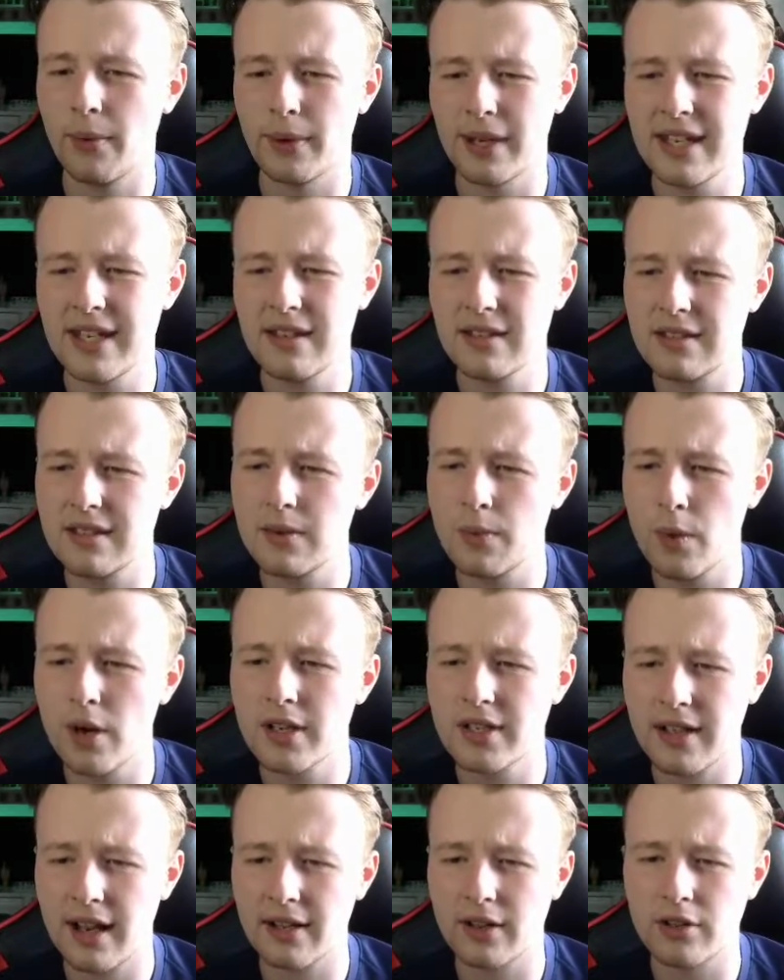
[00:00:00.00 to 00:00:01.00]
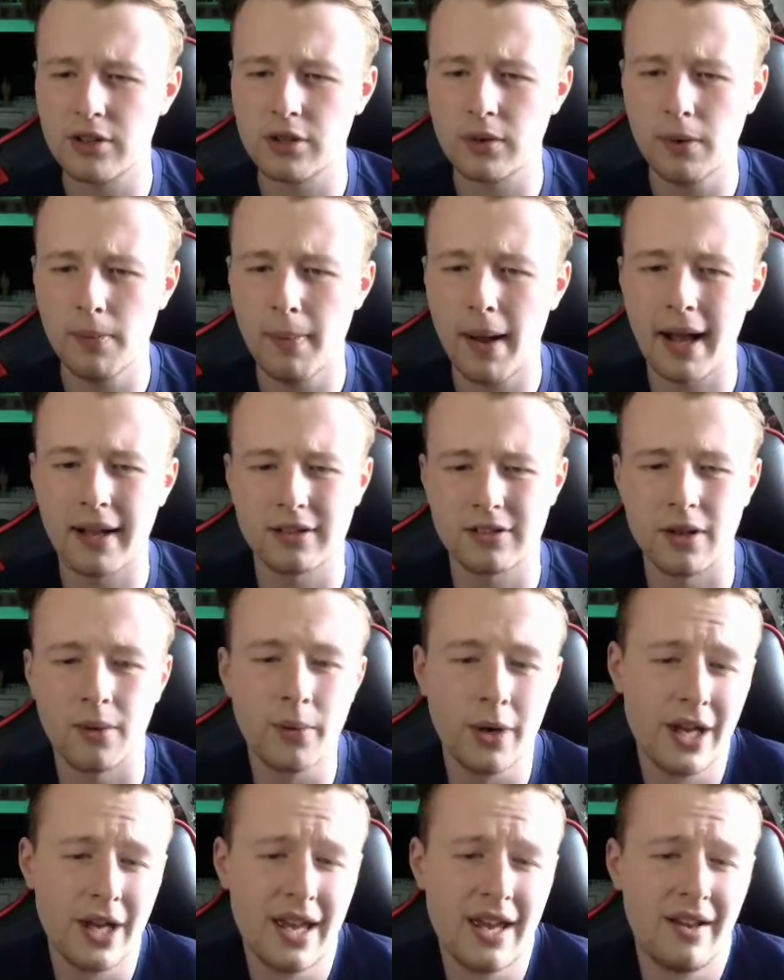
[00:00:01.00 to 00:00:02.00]
he is the worst icon you can pack, so of
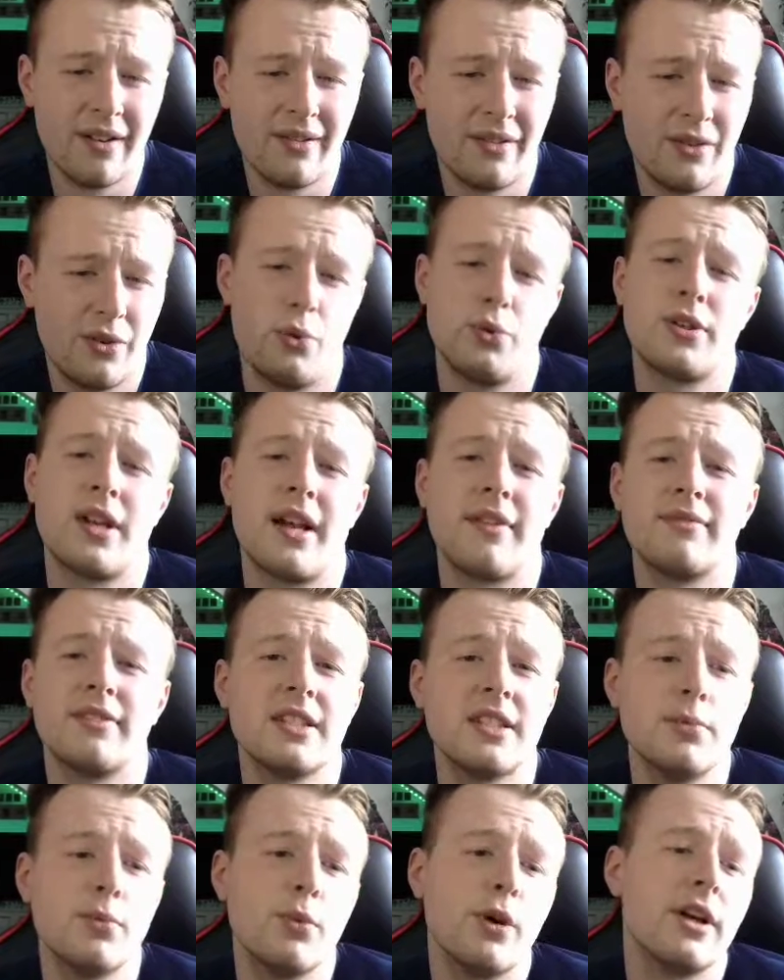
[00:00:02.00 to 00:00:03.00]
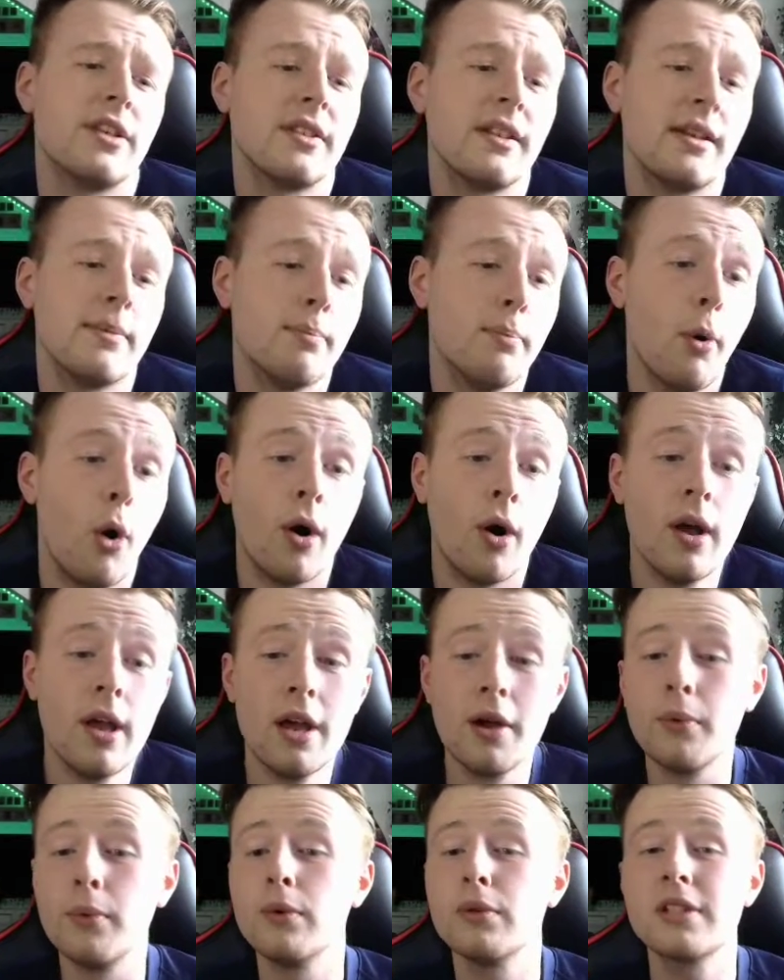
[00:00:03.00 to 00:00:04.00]
course I haven't seen worse than him. But
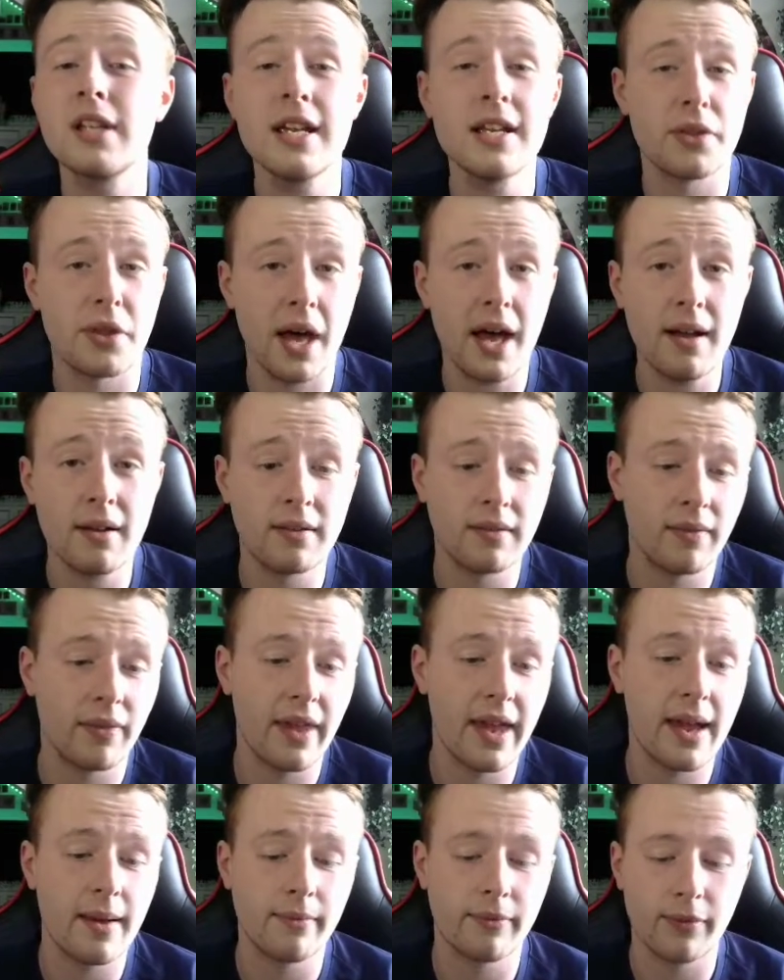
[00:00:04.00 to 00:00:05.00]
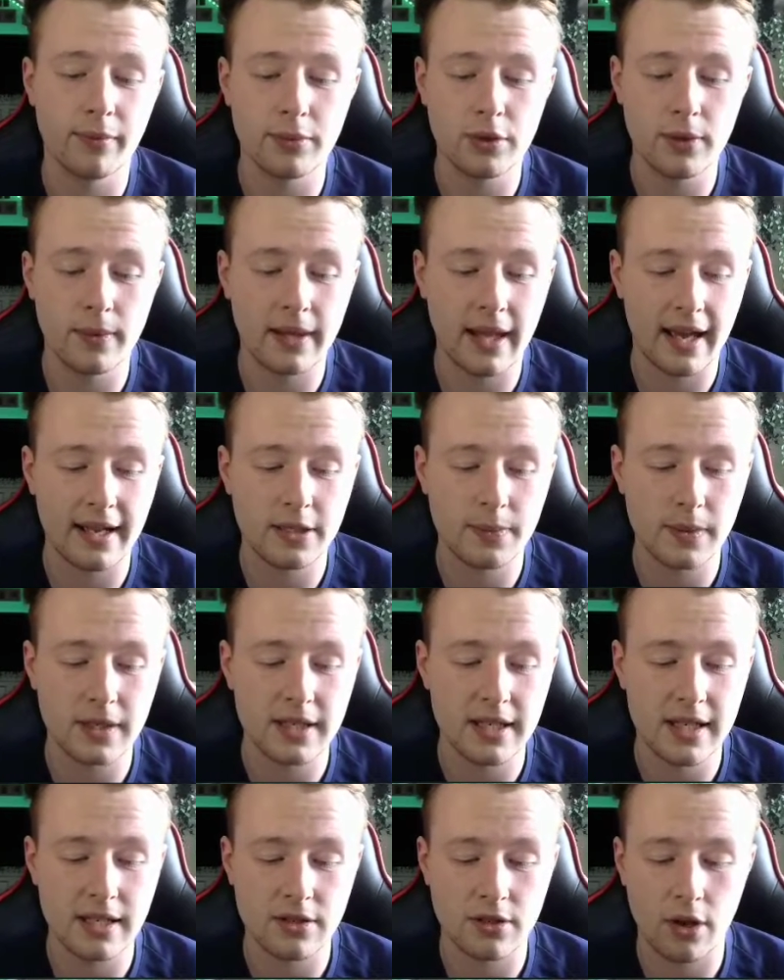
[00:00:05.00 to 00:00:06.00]
we'll take that. From doing that
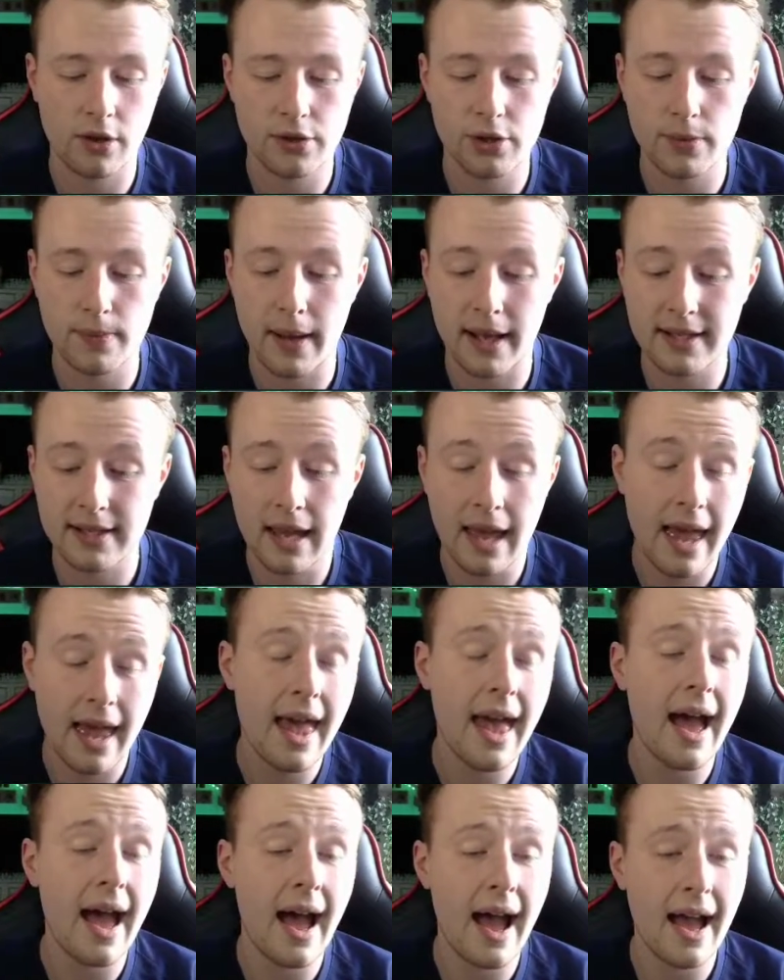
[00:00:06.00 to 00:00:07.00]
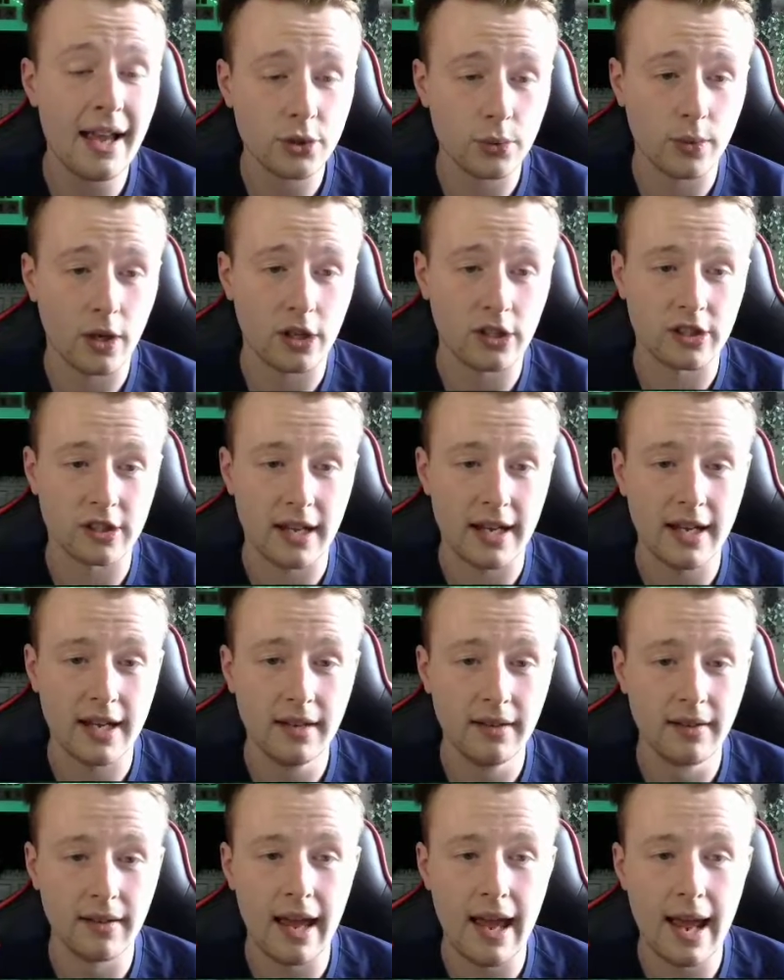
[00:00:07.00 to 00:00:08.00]
SBC is not too bad. As I was saying,
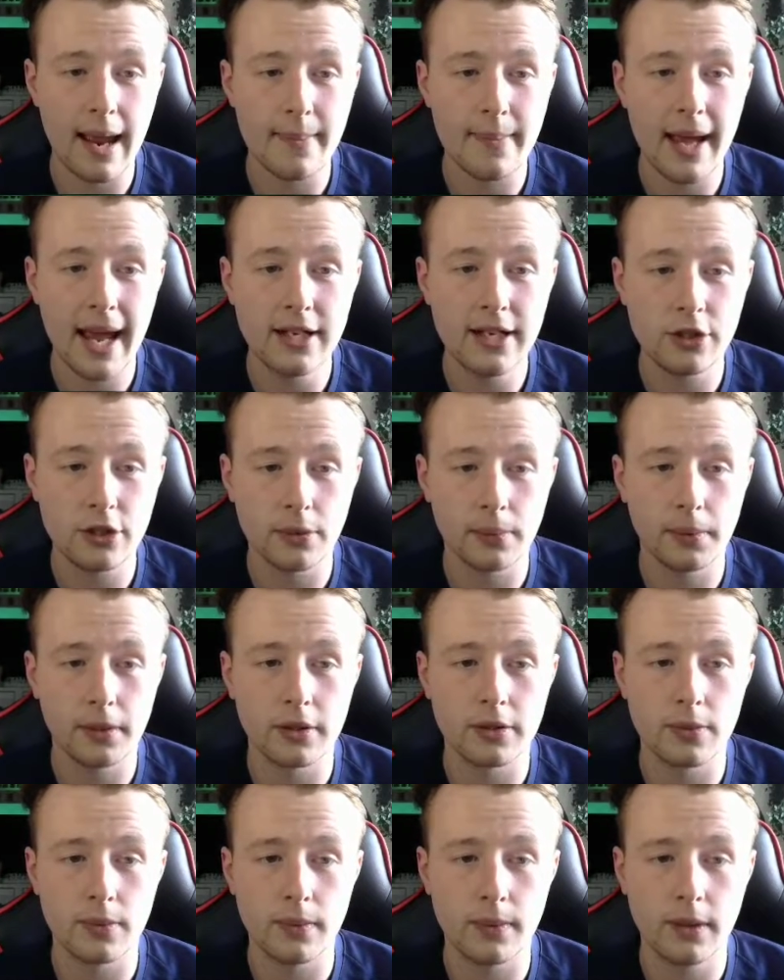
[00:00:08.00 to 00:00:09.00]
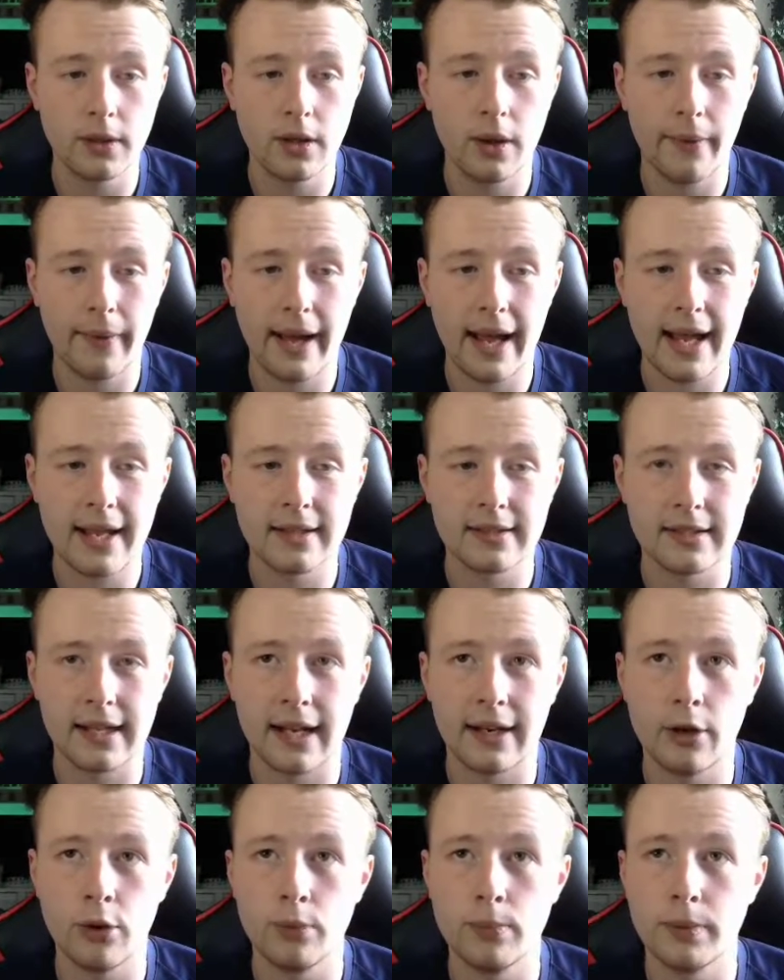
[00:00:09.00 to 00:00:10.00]
any duplicates, we will go ahead
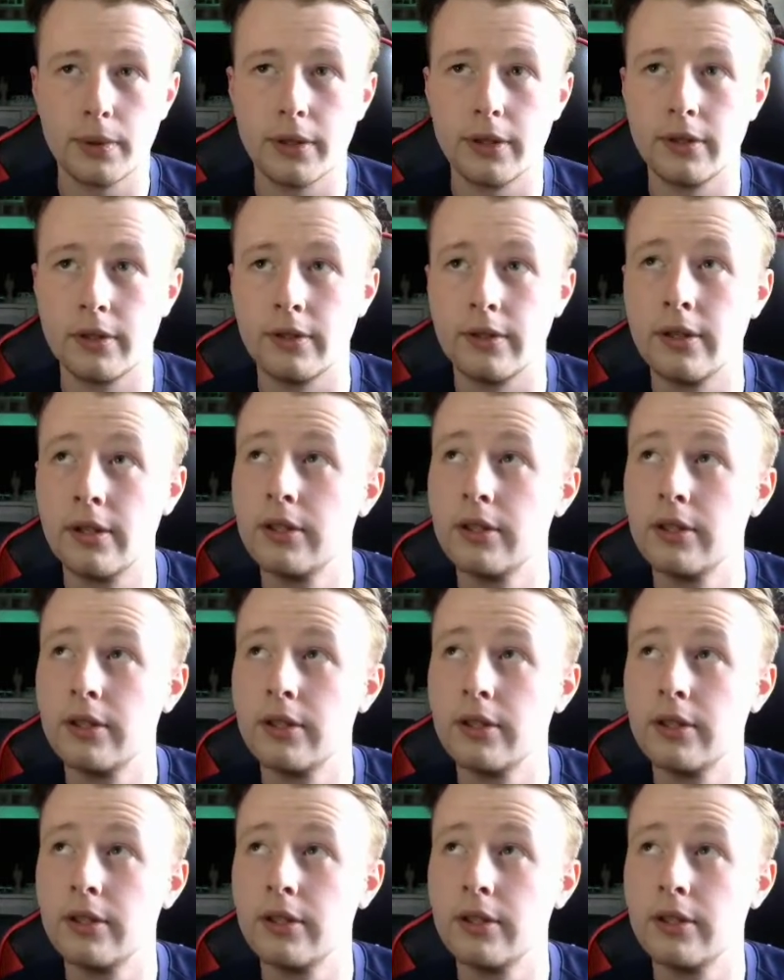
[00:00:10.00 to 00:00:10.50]
and open.